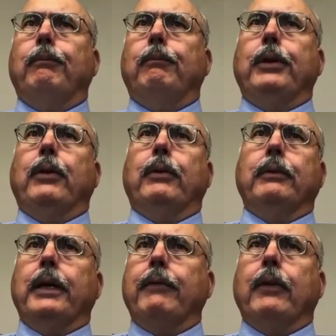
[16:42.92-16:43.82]
You know,
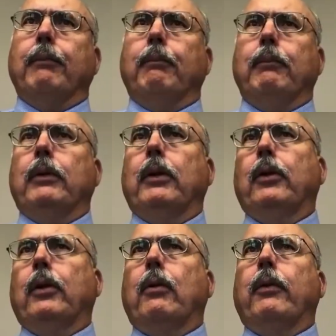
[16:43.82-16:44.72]
even a little
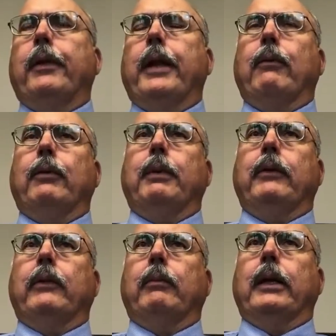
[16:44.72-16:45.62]
lower than that would be
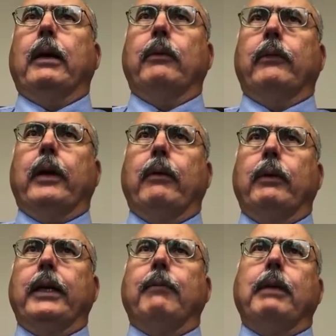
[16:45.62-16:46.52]
something I would say
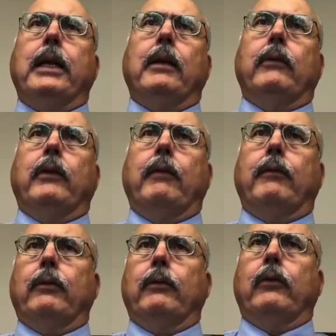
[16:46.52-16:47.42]
would give me the incentive
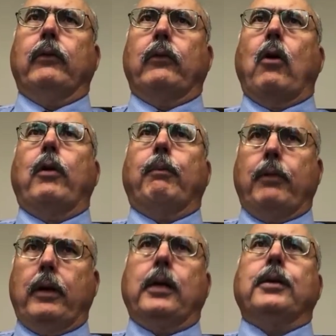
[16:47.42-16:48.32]
to, to start
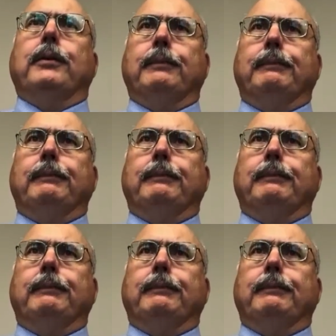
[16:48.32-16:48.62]
production.